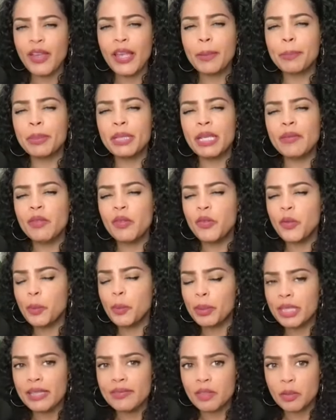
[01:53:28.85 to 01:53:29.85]
but even if you
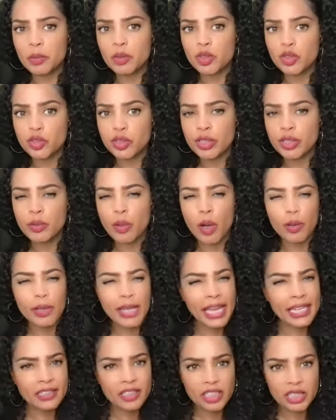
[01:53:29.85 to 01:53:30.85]
believed it was true, okay,
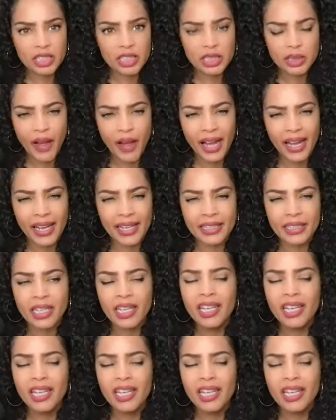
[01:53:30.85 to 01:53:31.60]
she's fine.